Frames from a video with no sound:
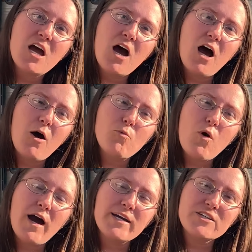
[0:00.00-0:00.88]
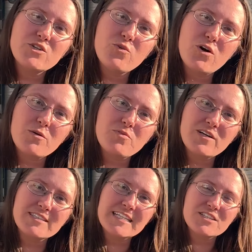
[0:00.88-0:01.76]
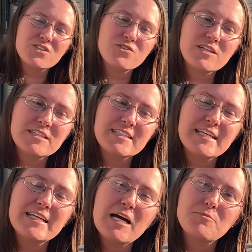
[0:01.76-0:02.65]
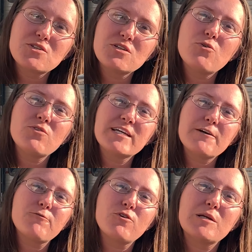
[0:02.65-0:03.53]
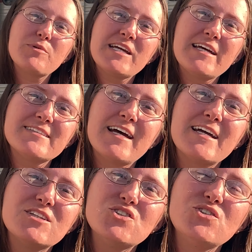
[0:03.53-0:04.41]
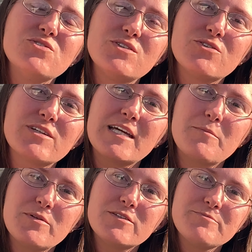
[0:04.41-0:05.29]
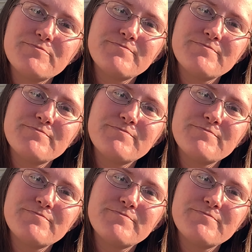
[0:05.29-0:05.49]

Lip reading: while you are plugged in, so you can set it up so you only get 40 psi to your camper.